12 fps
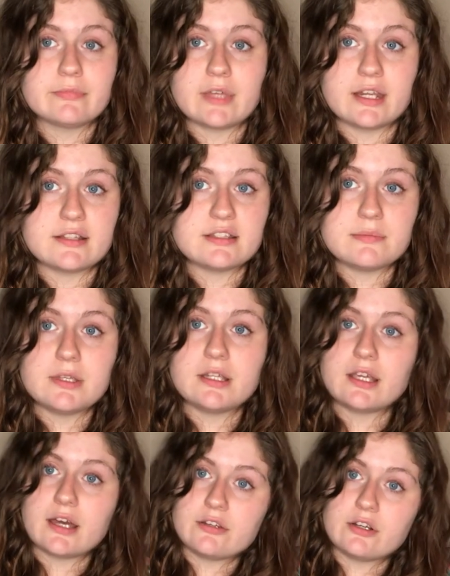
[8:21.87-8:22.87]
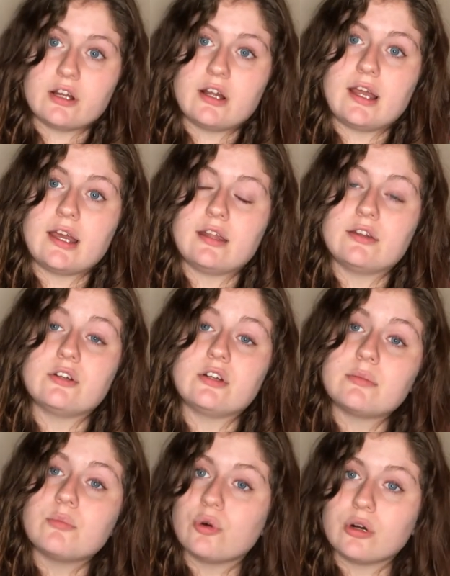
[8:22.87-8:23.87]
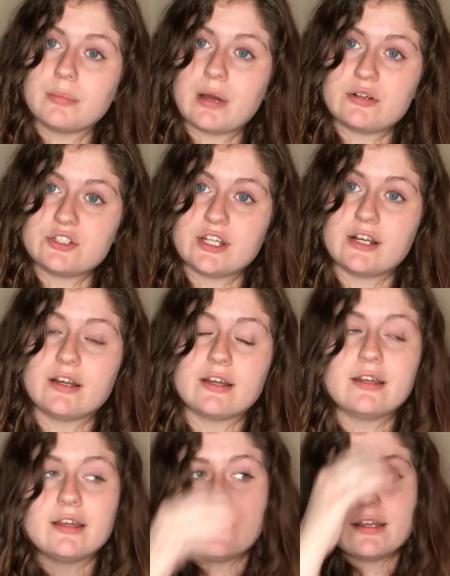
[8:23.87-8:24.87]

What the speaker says: getting to be together and learning more about Jared.